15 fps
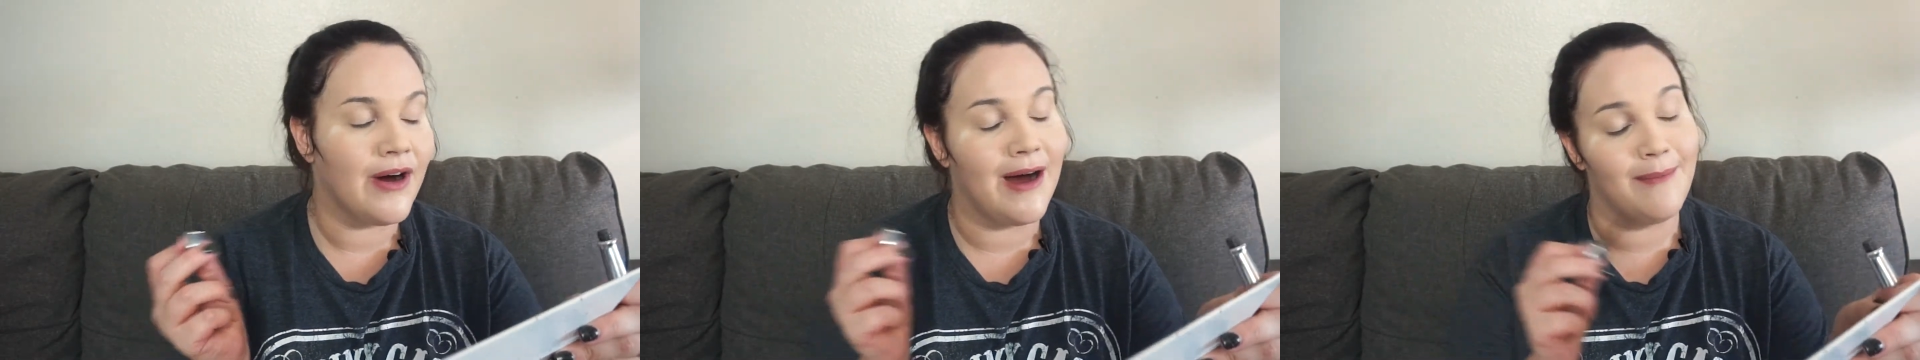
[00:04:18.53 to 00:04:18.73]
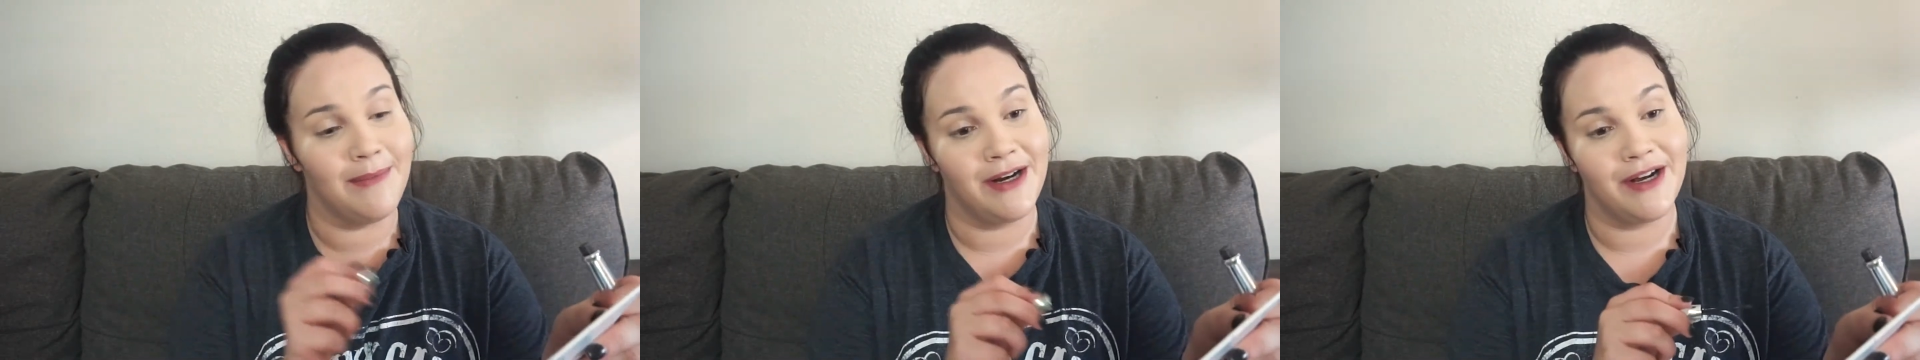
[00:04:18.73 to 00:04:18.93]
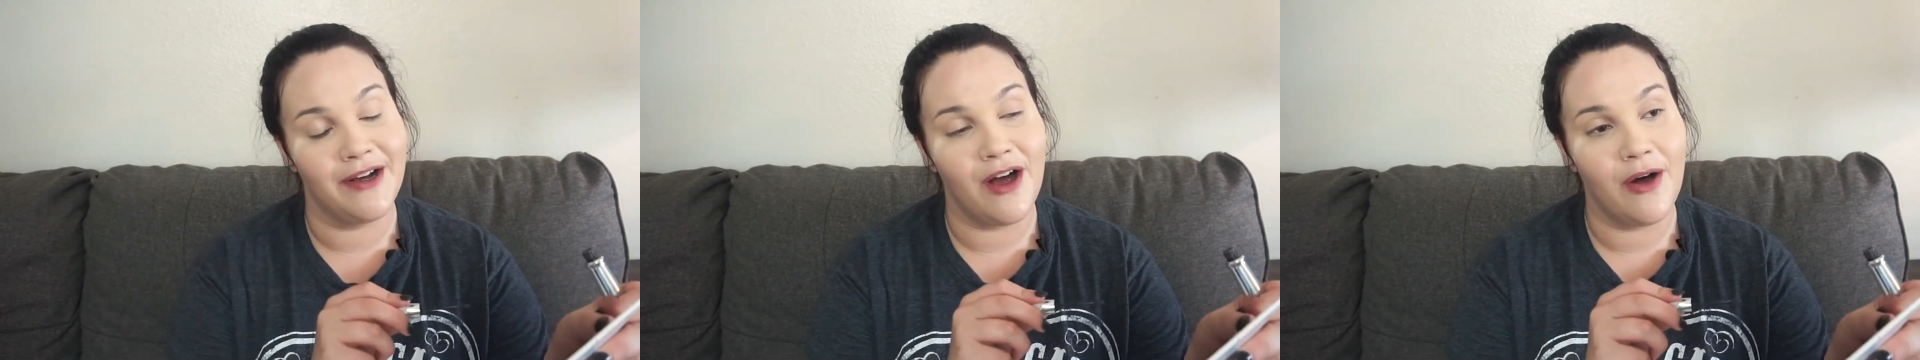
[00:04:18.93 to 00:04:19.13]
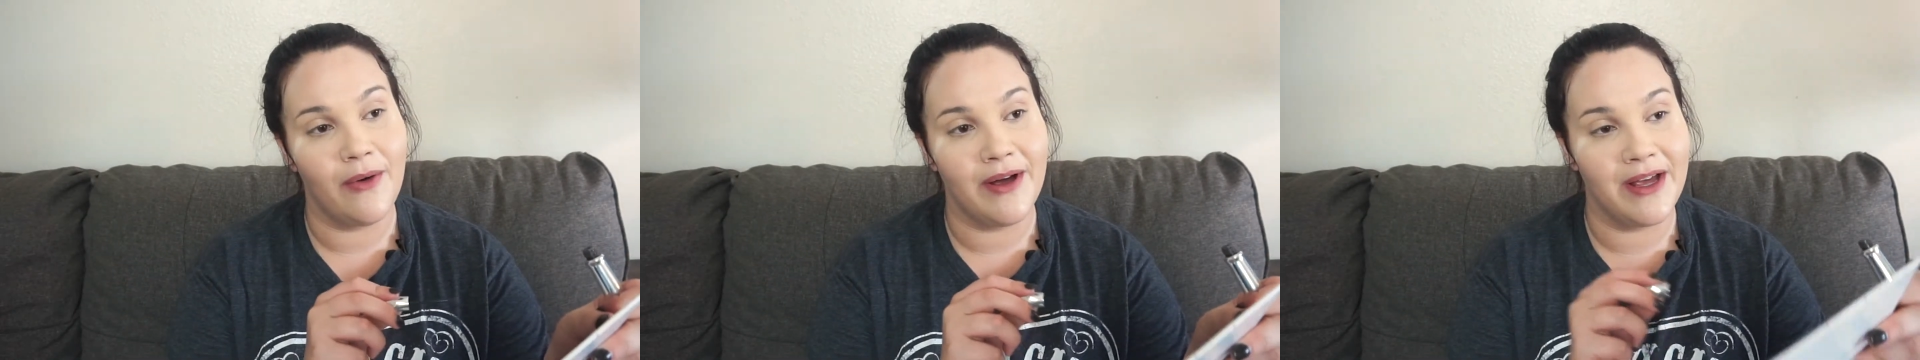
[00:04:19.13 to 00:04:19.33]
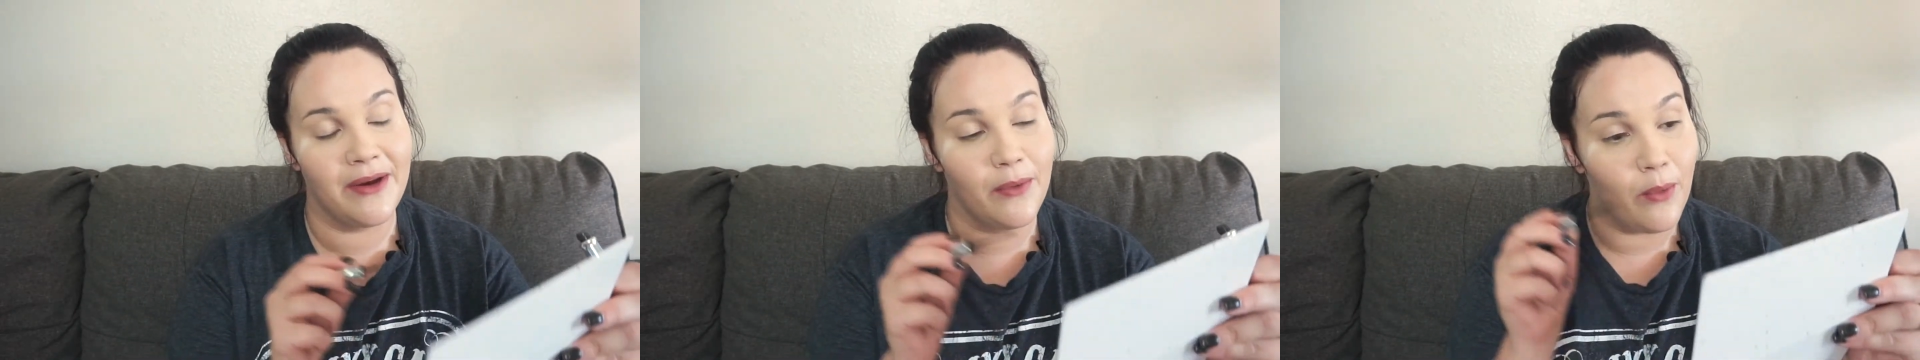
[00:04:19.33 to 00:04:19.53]
I'm gonna go
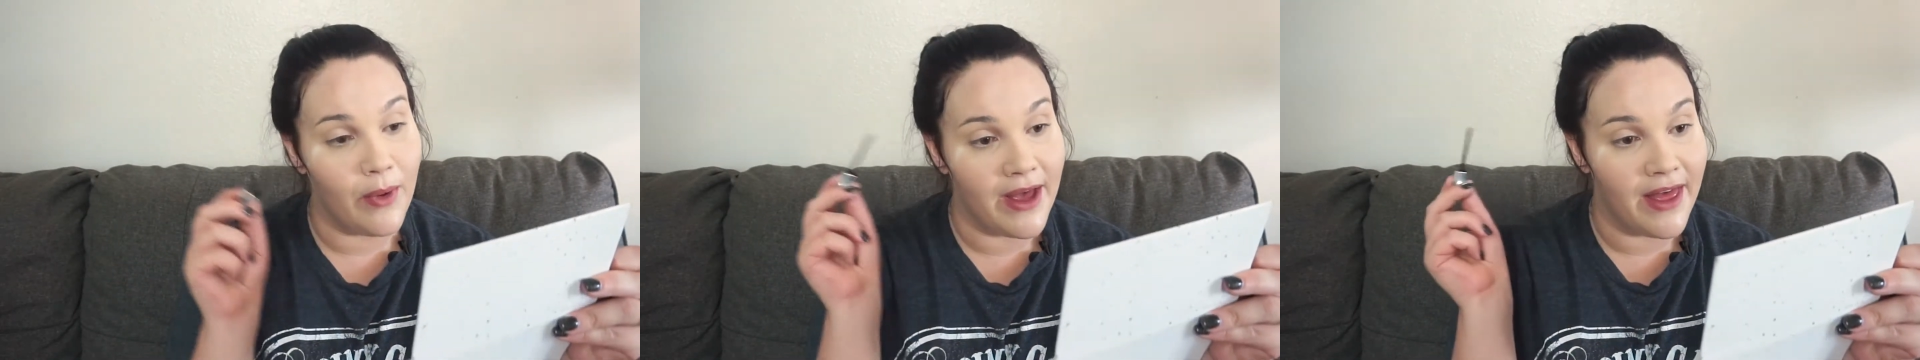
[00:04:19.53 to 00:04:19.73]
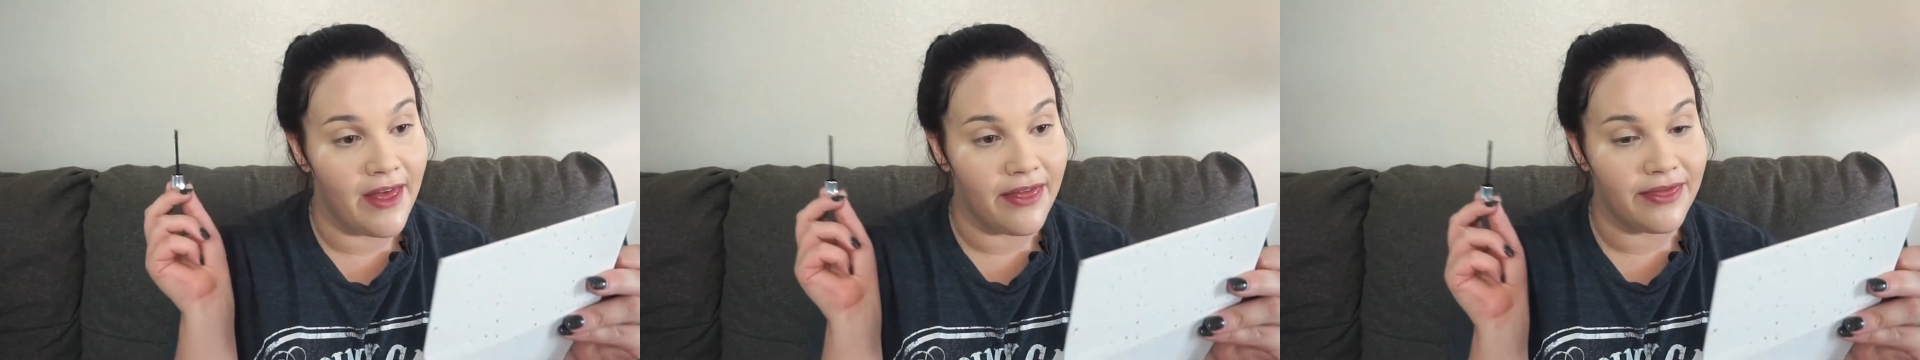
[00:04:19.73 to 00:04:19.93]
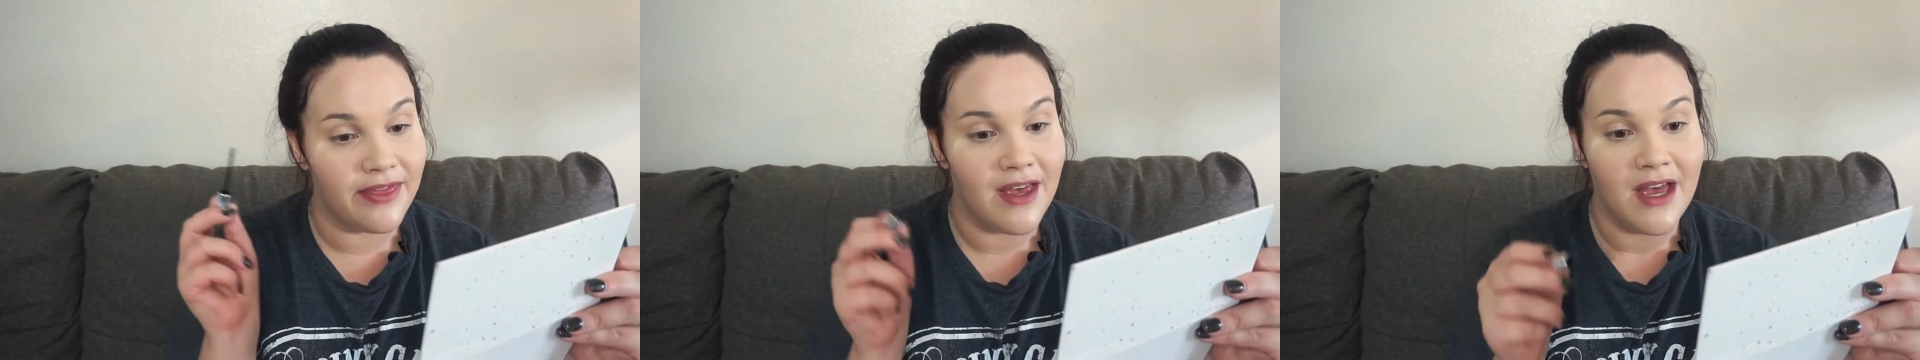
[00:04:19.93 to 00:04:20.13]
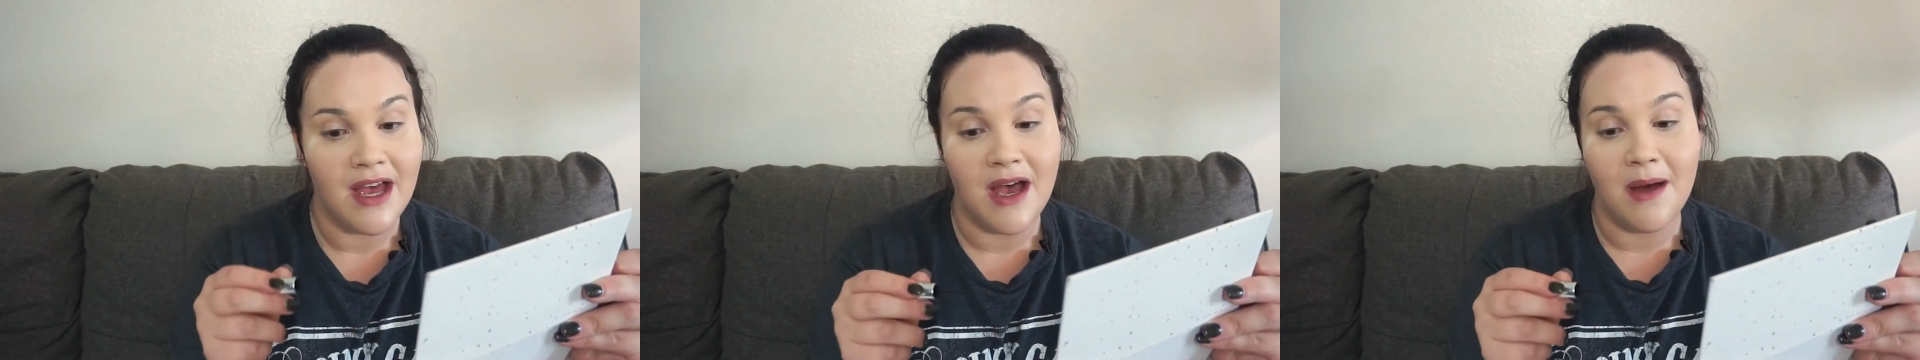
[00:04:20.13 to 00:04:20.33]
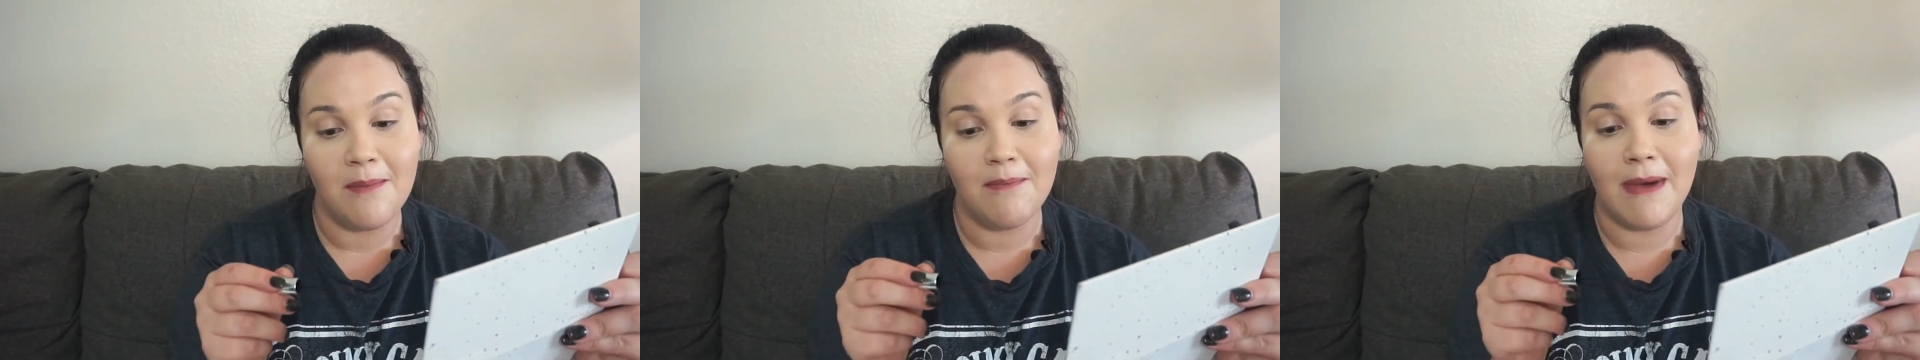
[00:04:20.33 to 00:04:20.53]
in with
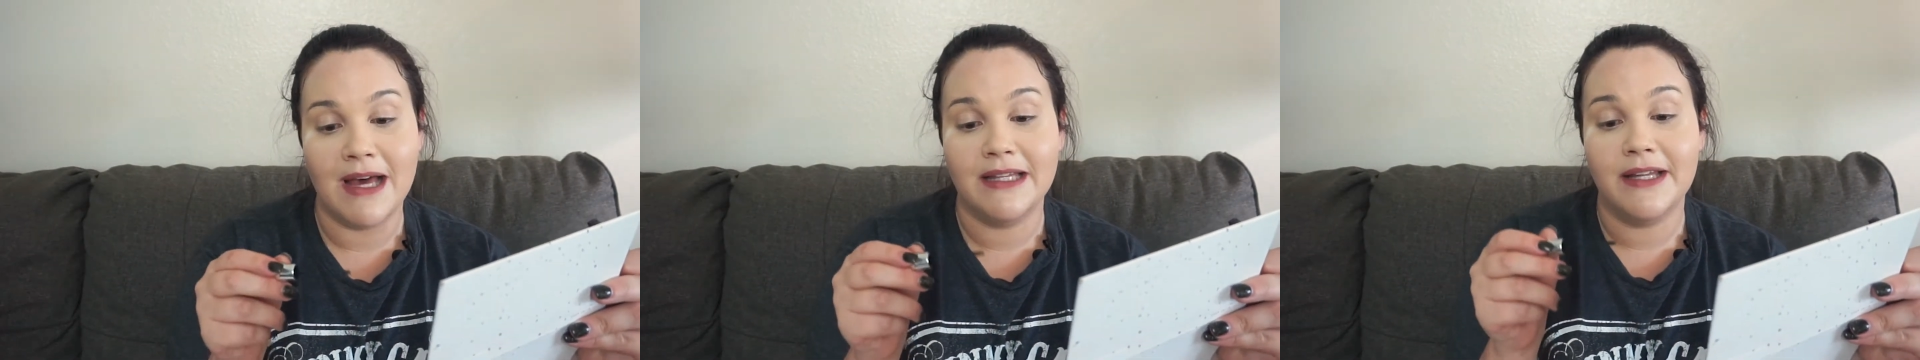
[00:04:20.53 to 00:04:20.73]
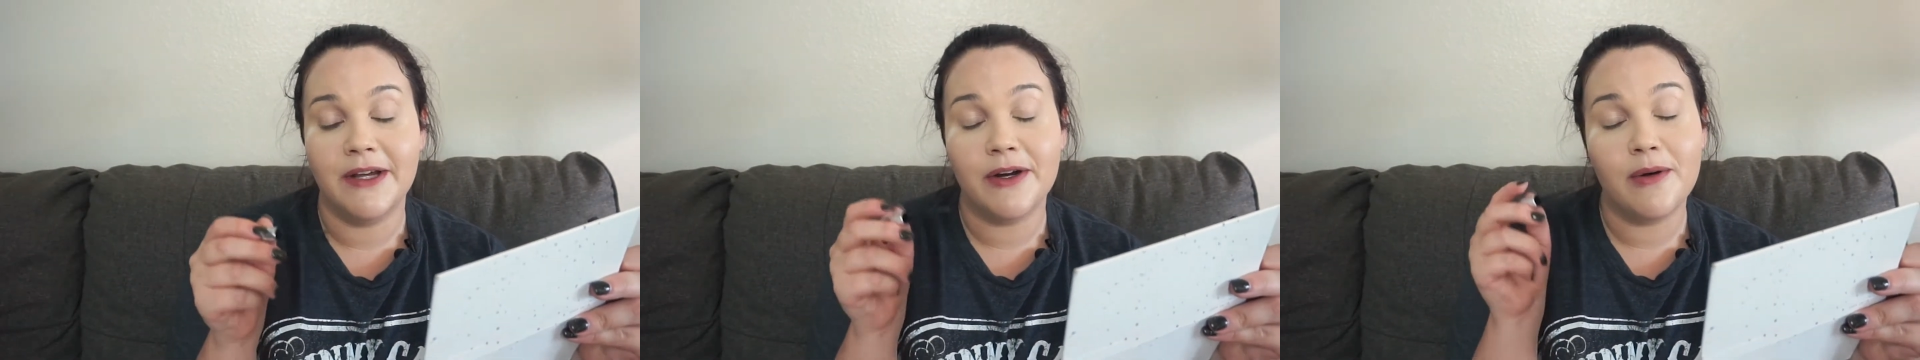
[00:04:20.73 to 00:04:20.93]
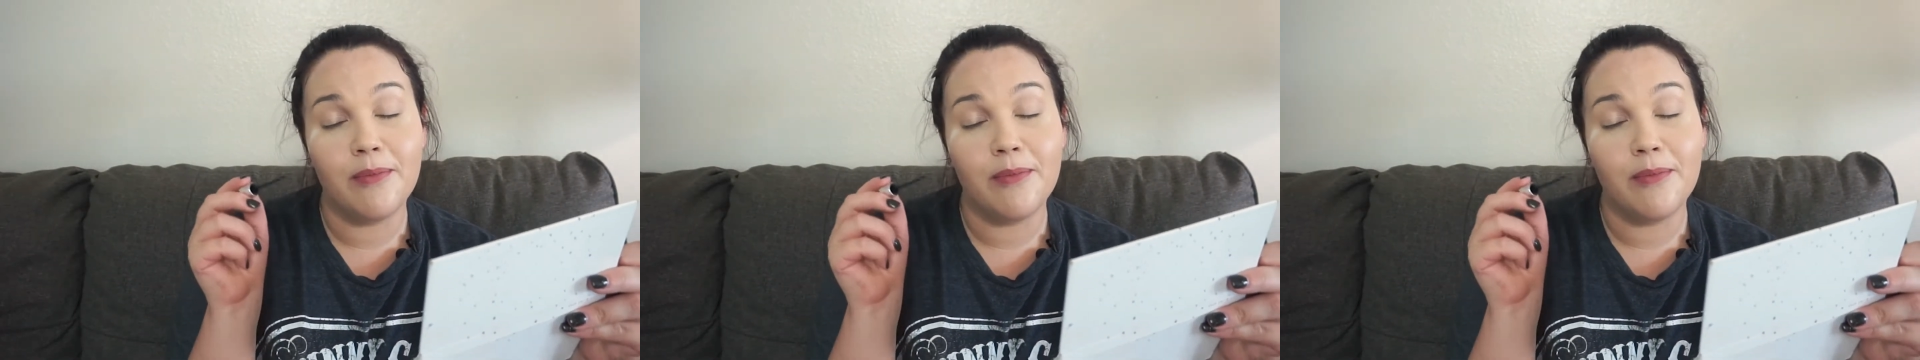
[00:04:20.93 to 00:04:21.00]
my little